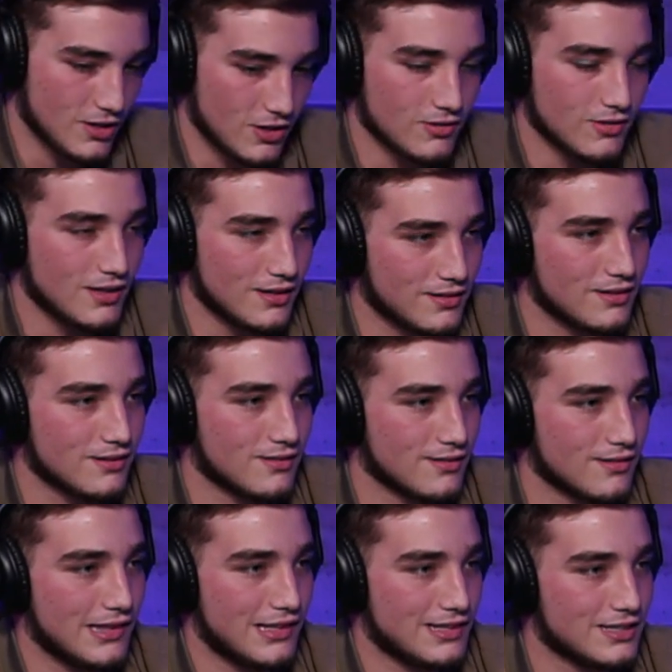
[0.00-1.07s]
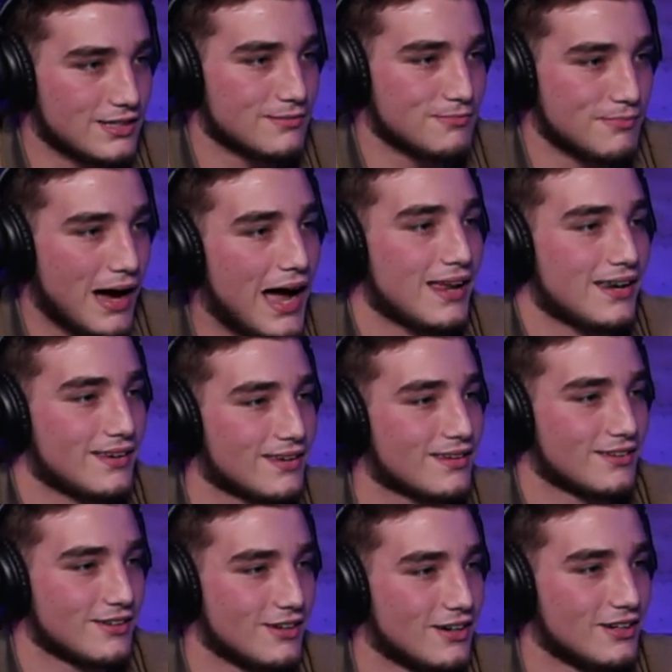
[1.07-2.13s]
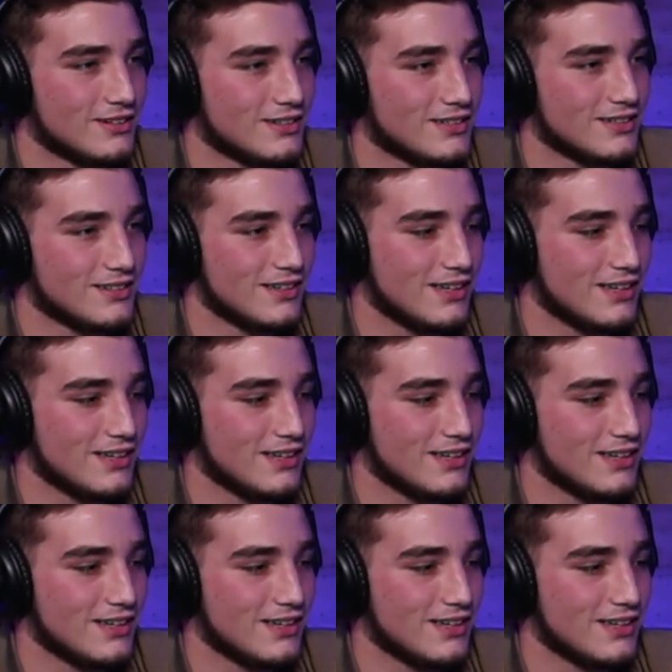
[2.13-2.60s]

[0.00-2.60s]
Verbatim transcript: you know, this is this is mine, you know.